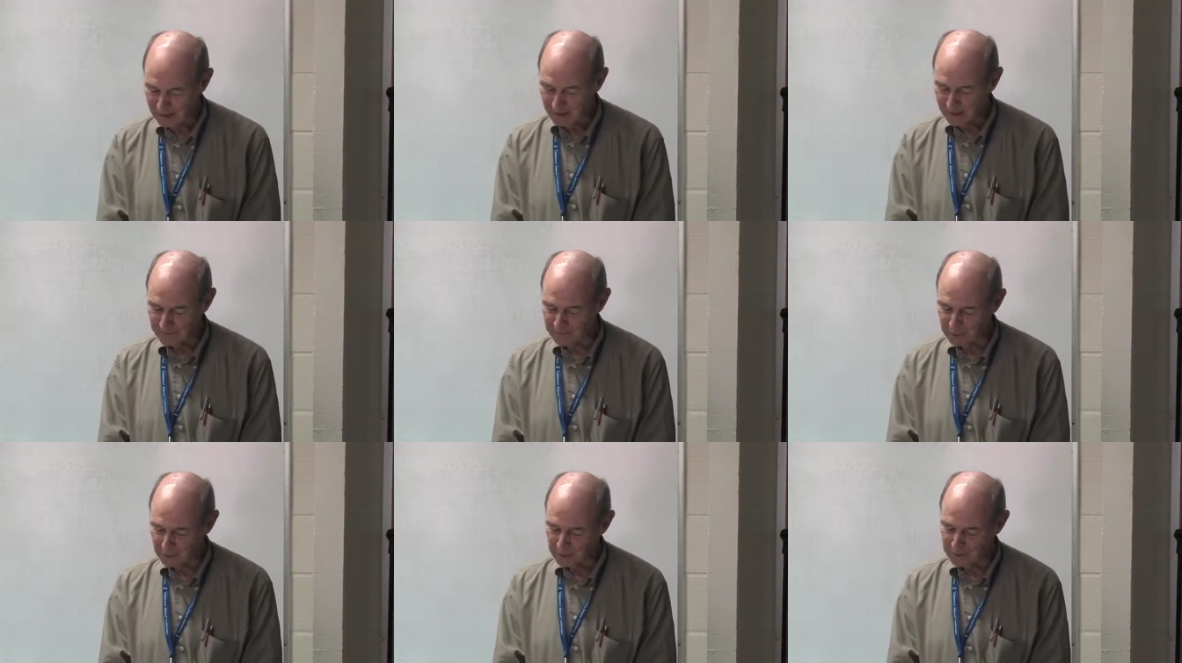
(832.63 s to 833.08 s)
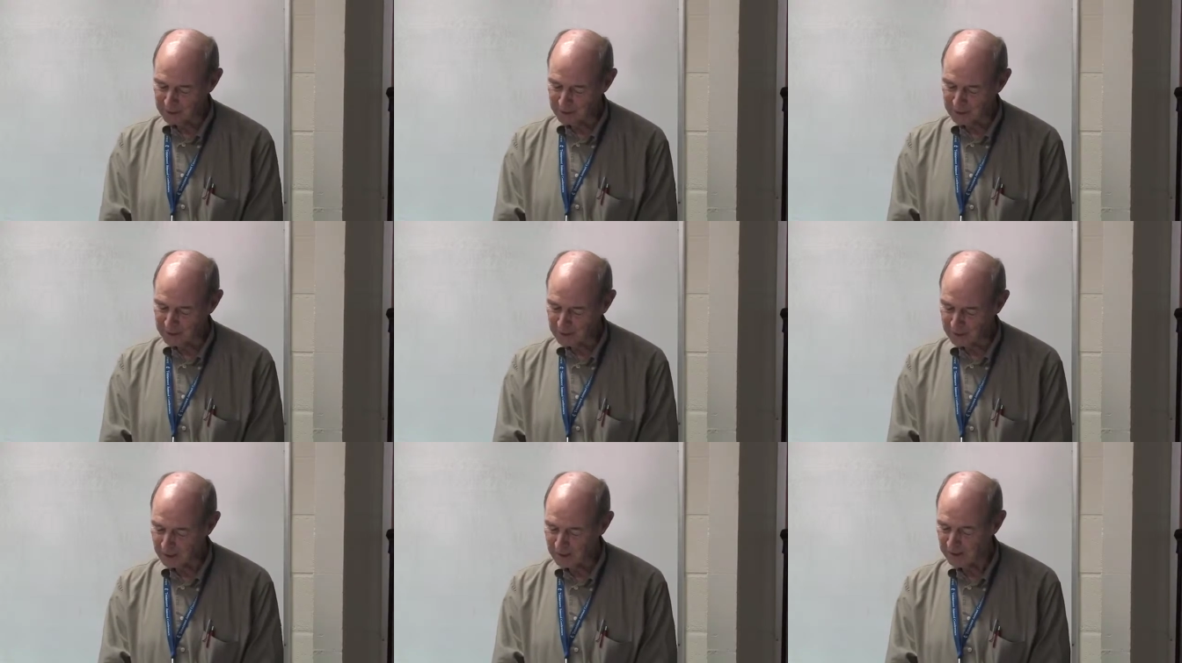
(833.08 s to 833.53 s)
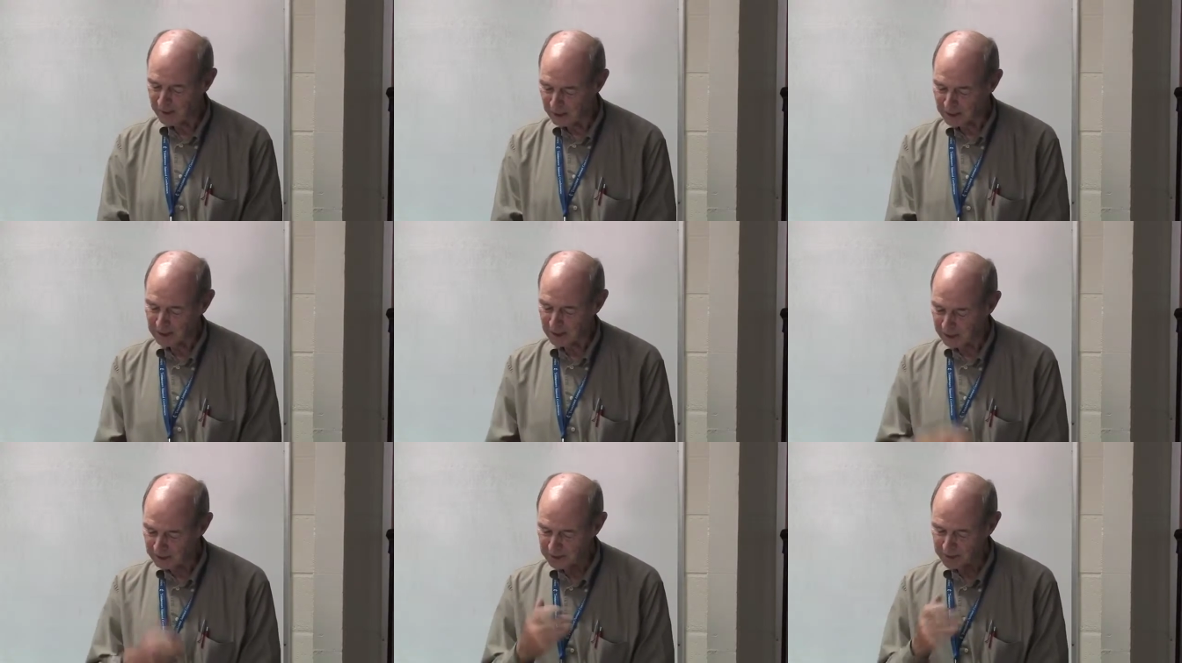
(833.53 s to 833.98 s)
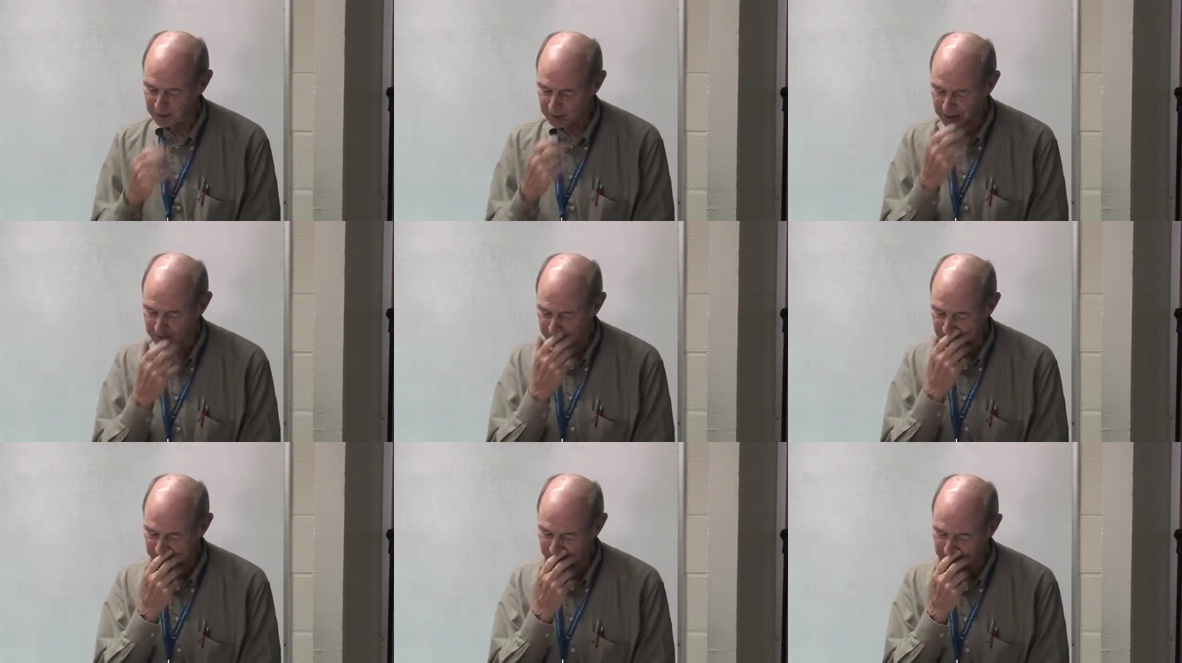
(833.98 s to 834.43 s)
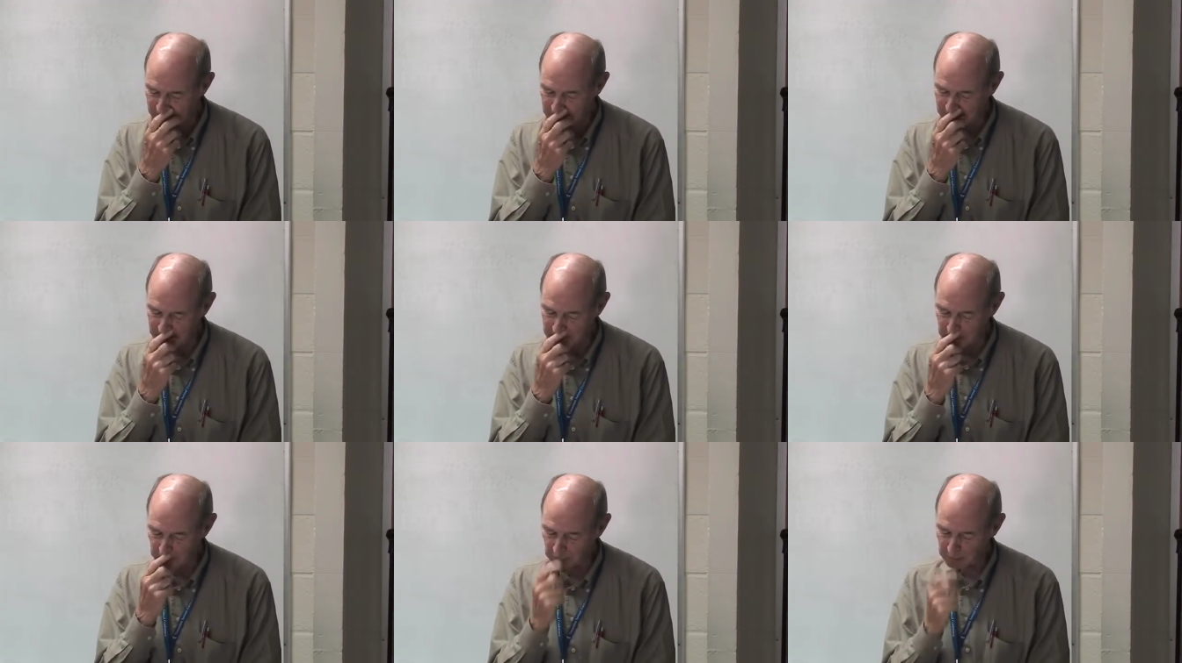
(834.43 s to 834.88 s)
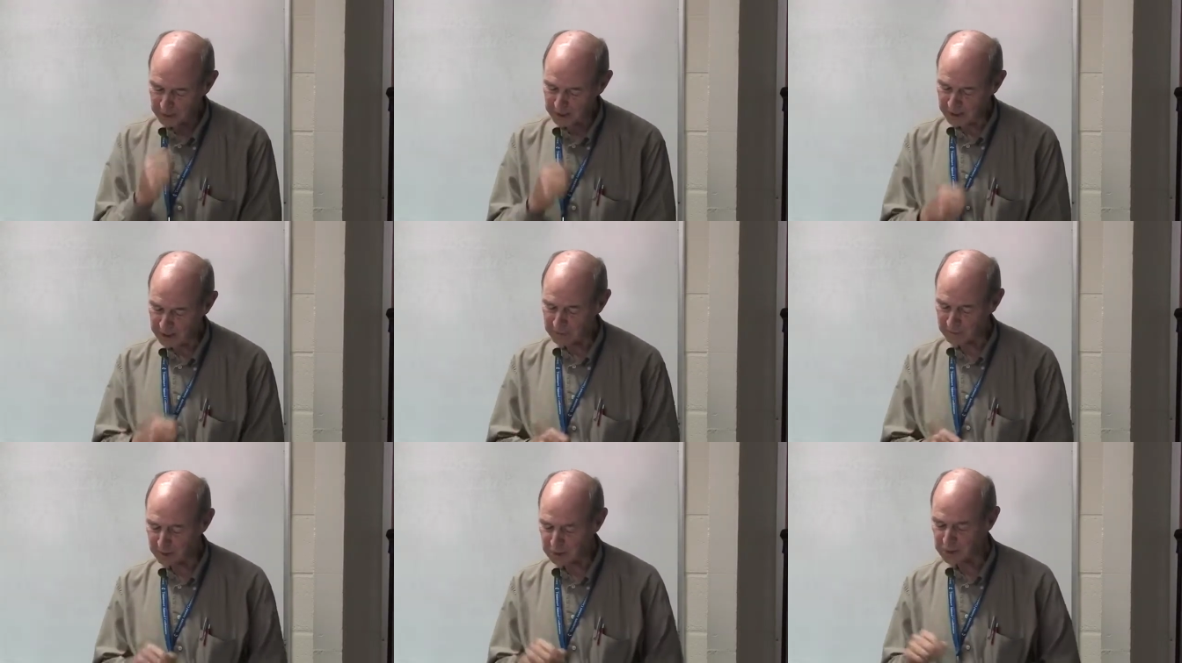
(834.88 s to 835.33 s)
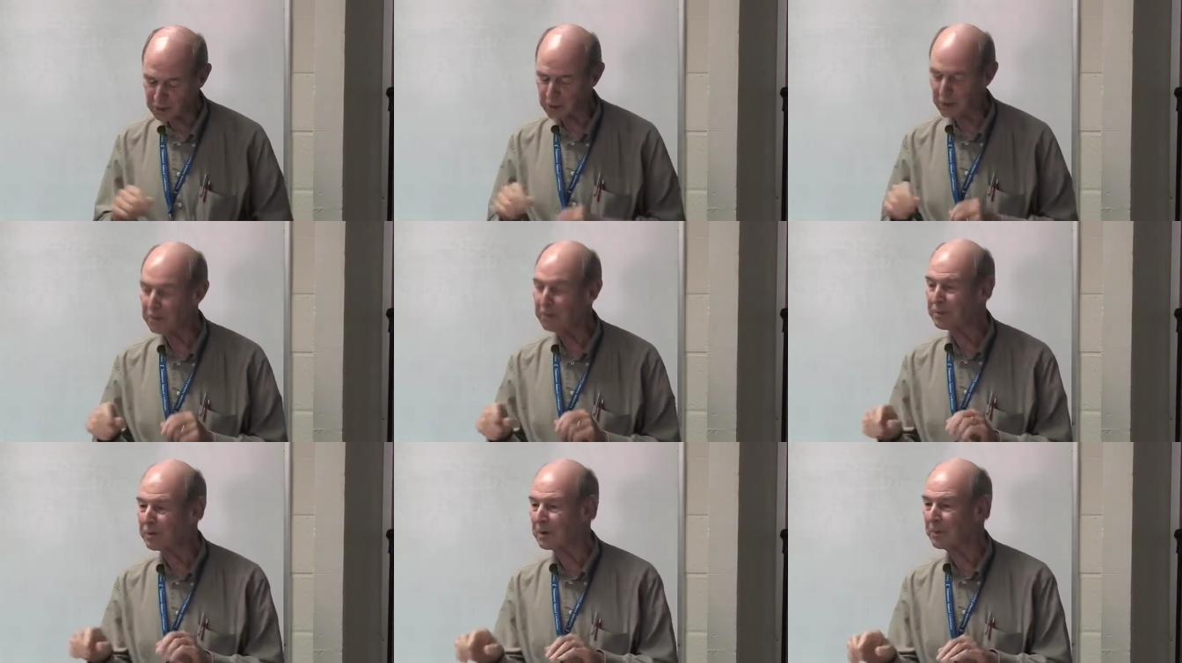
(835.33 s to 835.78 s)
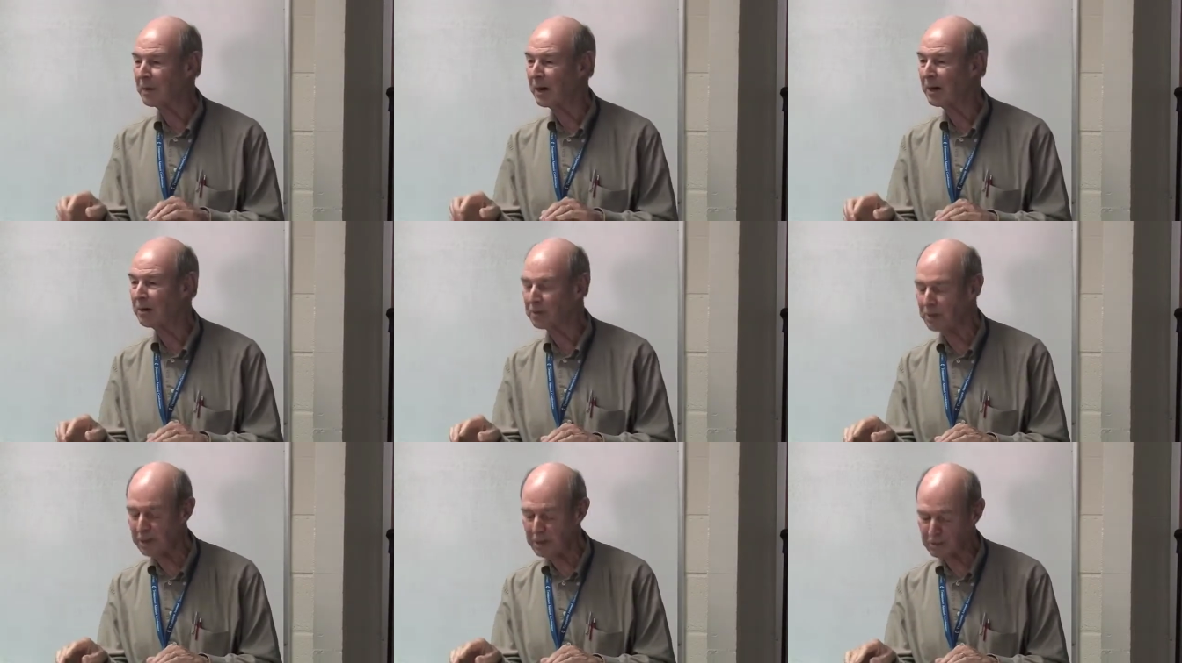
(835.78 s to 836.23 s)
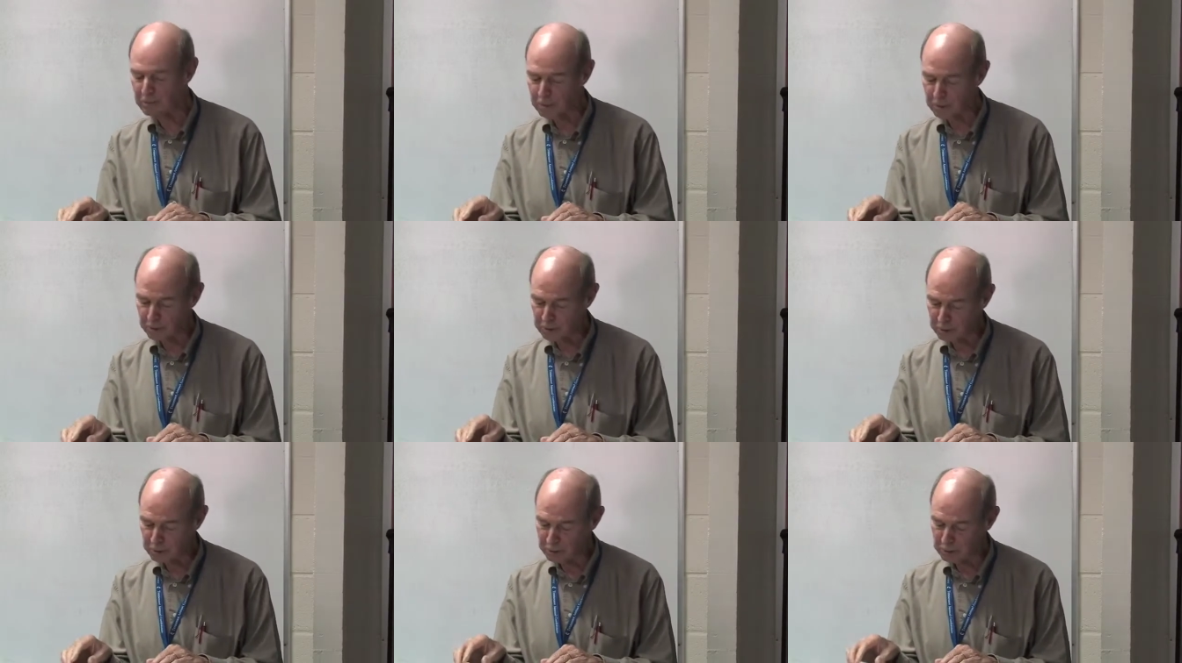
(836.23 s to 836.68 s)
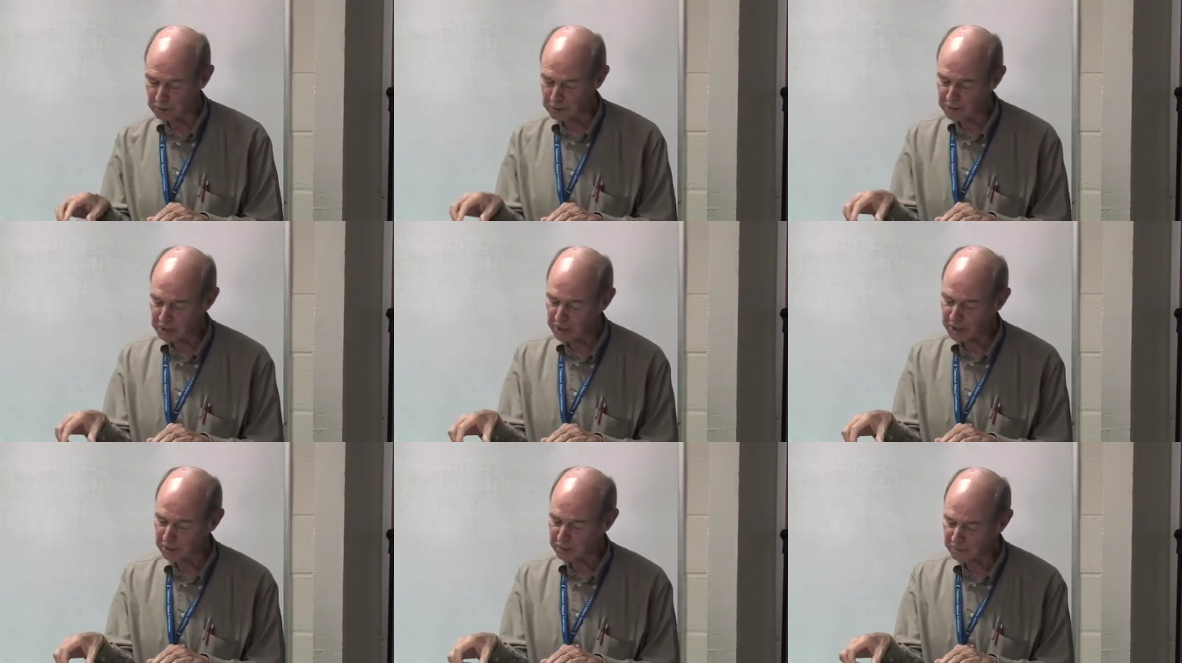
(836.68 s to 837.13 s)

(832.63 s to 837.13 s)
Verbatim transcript: of holding, uh, in our day, of uh, holding in reserve an amount equal to, say,